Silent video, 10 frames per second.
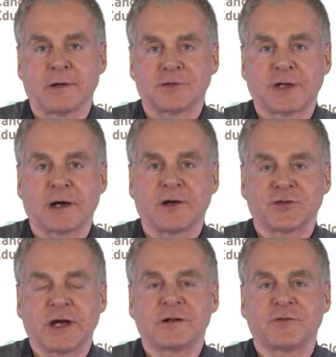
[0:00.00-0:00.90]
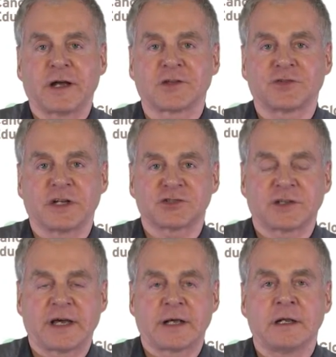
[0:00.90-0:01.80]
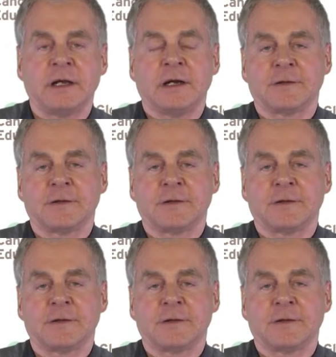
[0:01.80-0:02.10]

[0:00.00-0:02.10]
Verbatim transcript: side effects such that